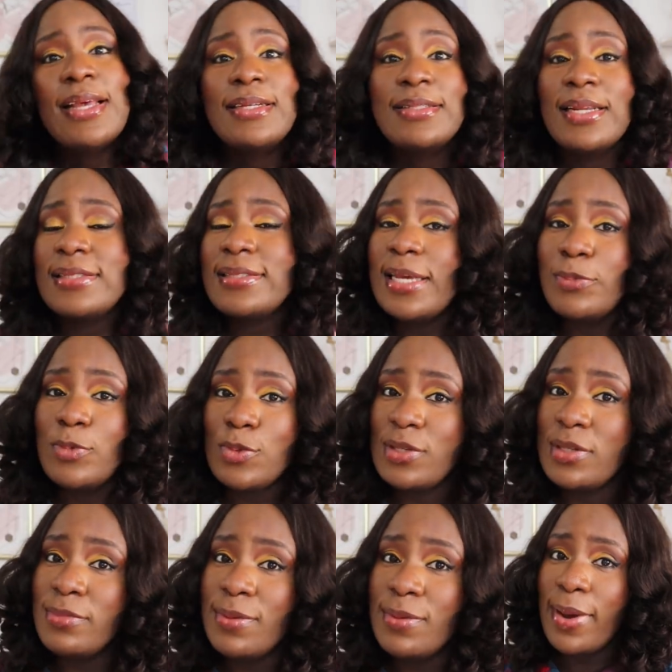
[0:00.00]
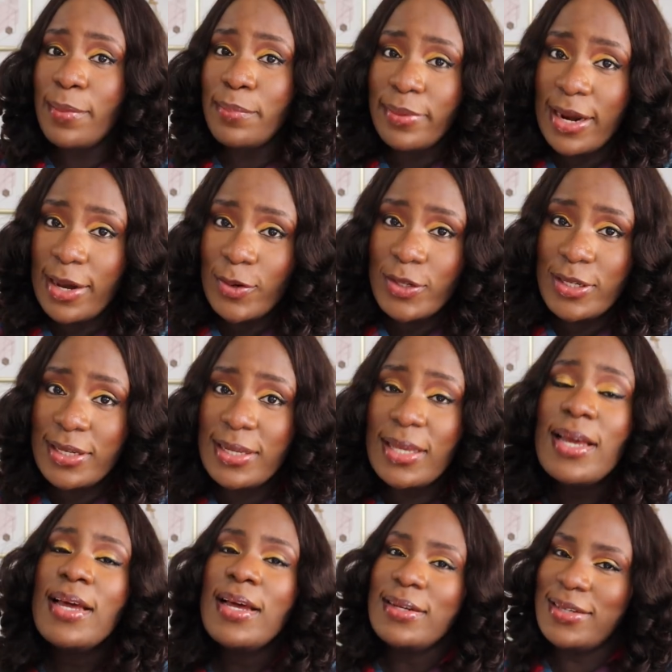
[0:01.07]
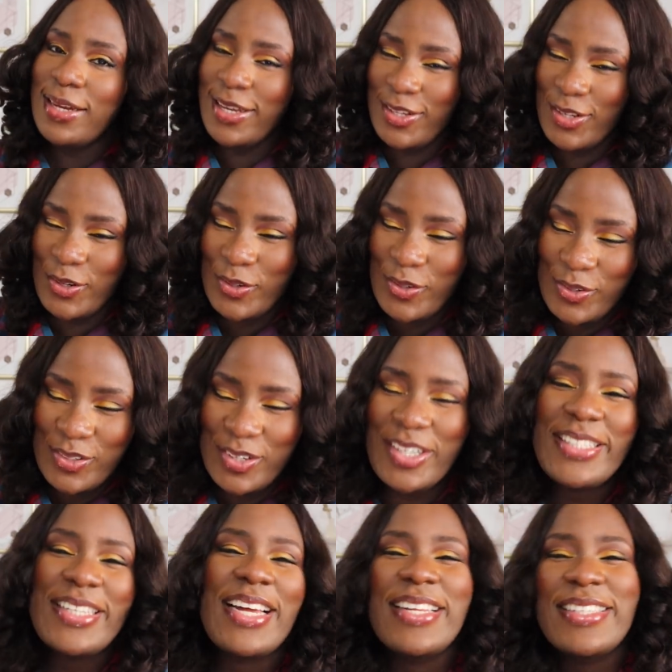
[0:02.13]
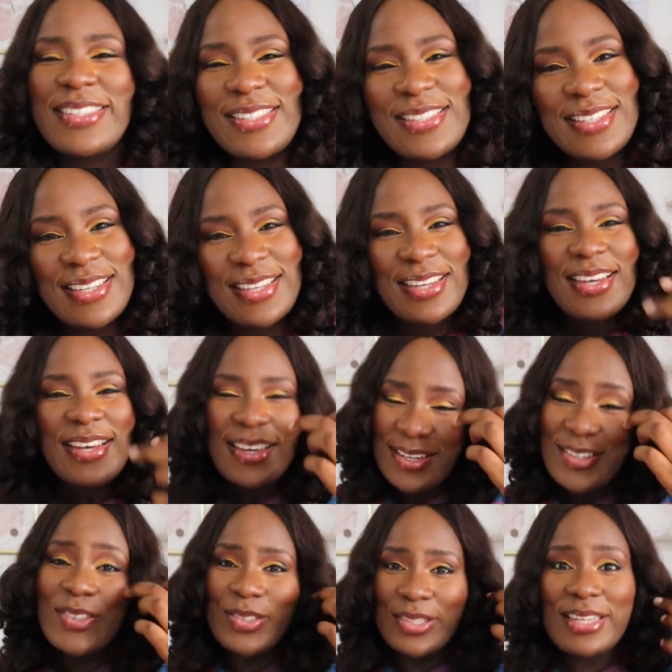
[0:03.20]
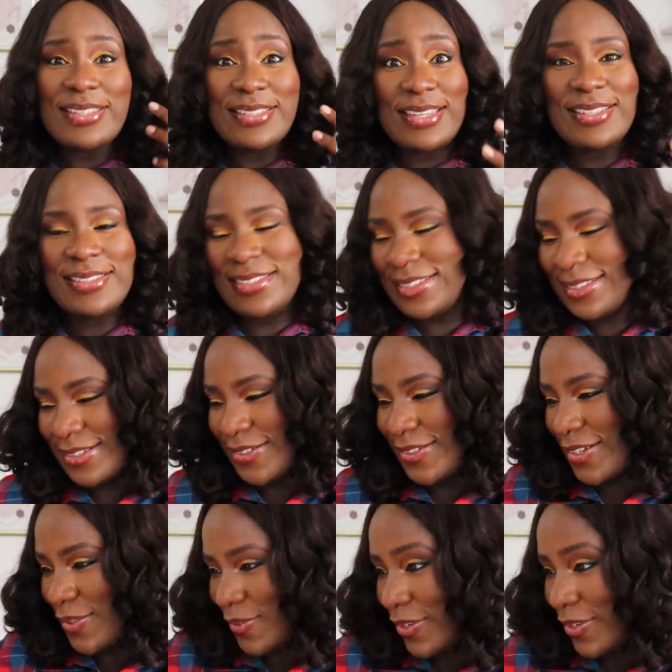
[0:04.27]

next time you see my bra only, you know that it's getting serious.